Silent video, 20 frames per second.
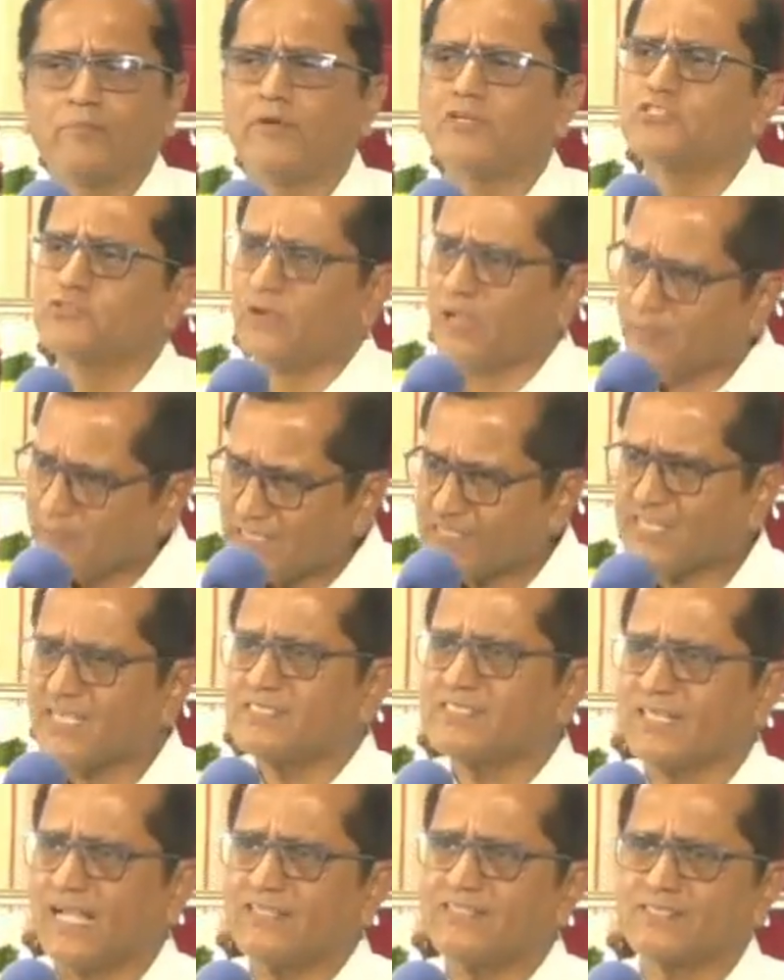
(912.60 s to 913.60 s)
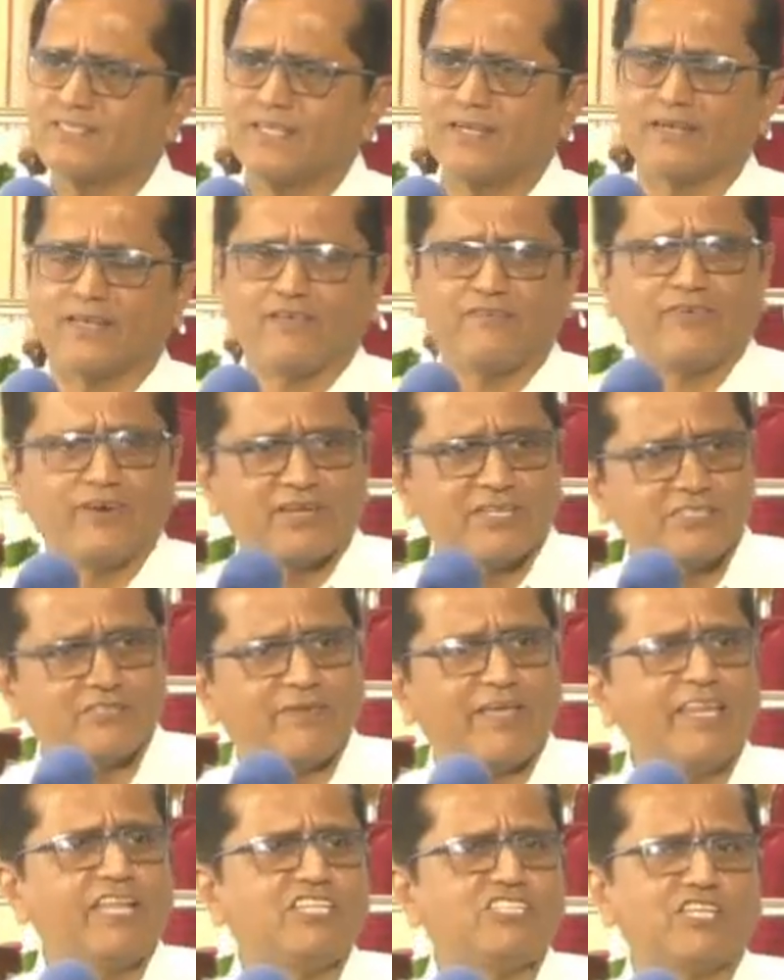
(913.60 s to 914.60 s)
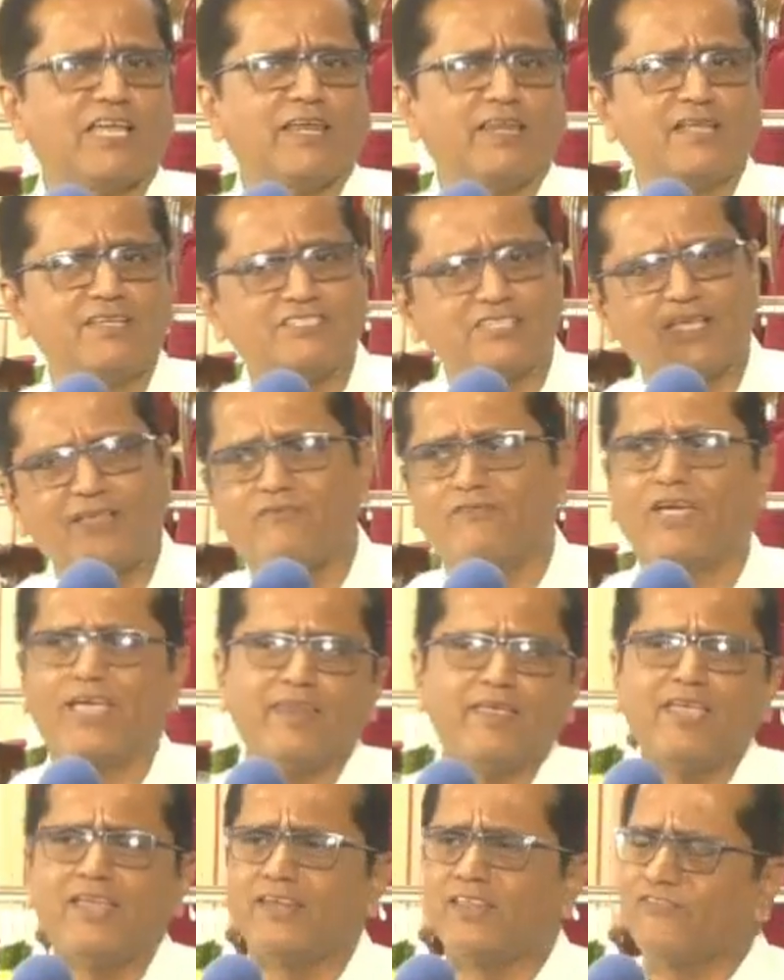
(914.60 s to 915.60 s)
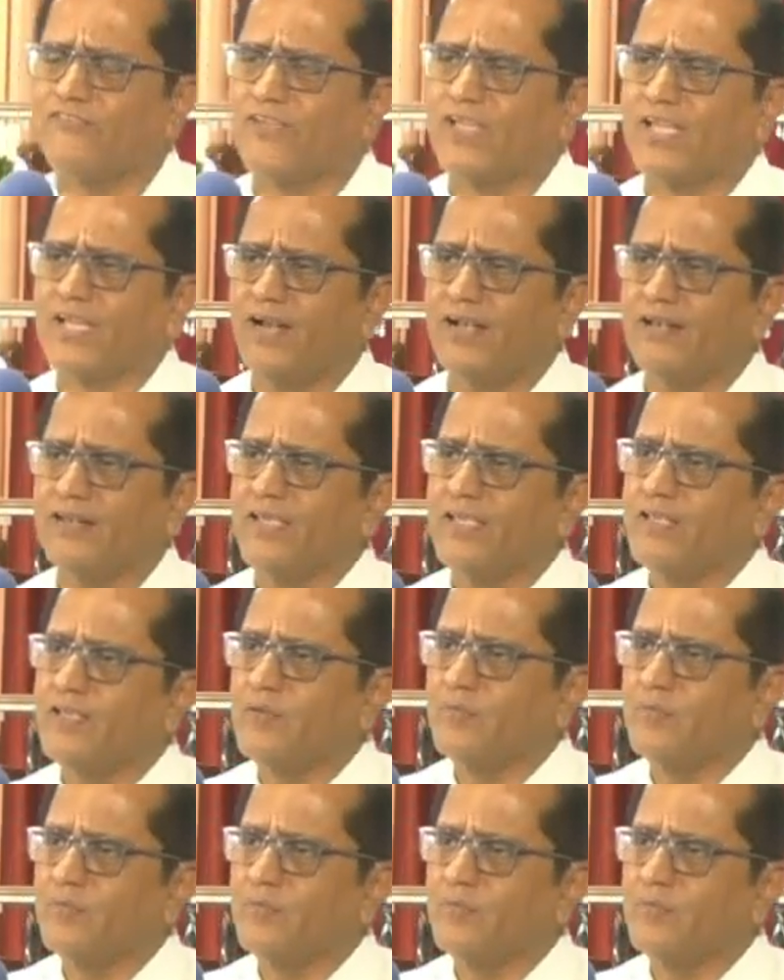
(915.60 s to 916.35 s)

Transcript: But Swami says that's it. If it is very challenging, very difficult,